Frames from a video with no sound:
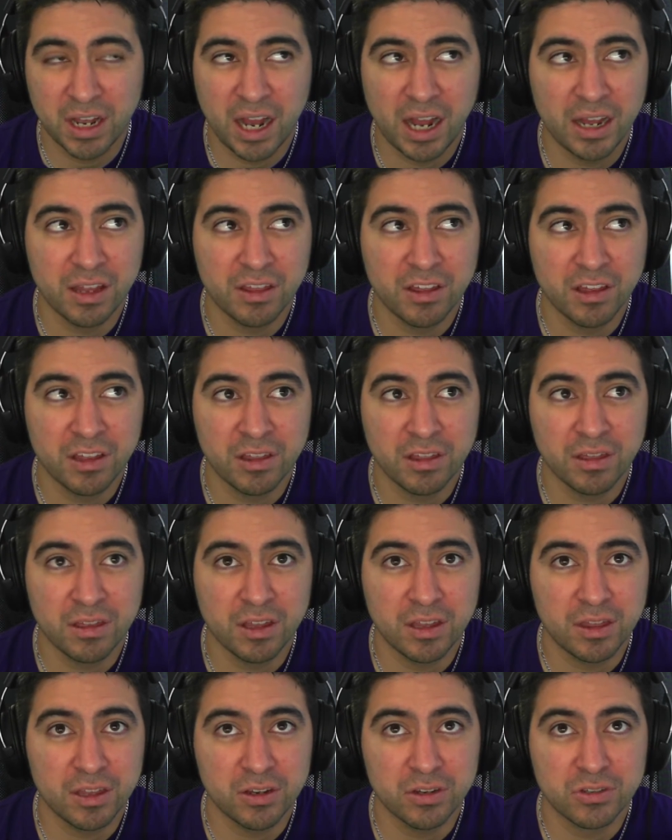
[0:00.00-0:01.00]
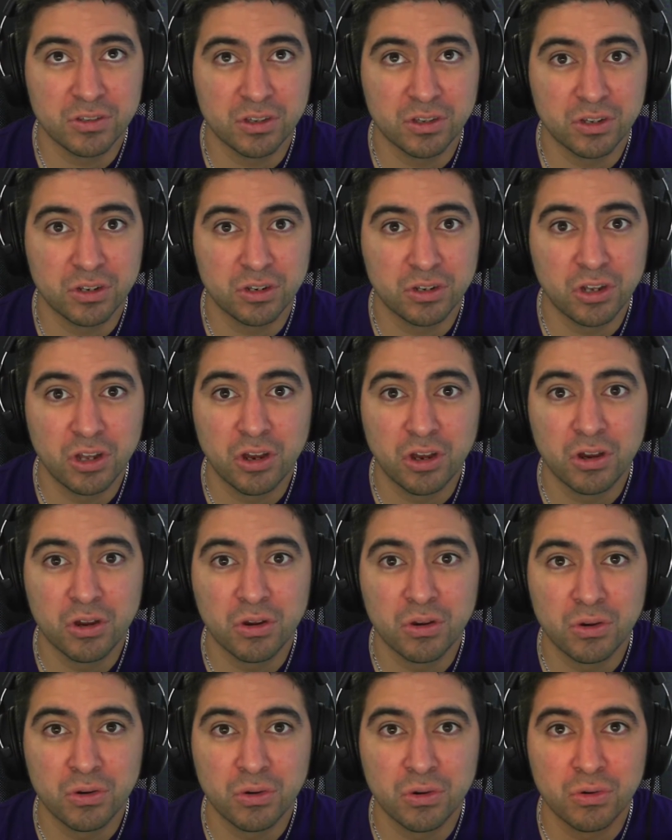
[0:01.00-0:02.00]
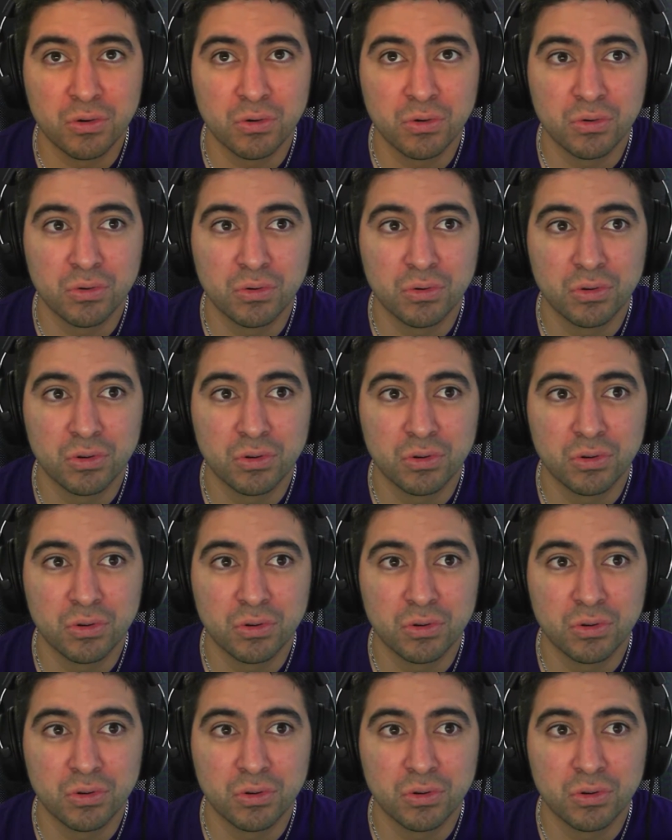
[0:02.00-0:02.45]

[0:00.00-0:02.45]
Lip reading: I think that there's no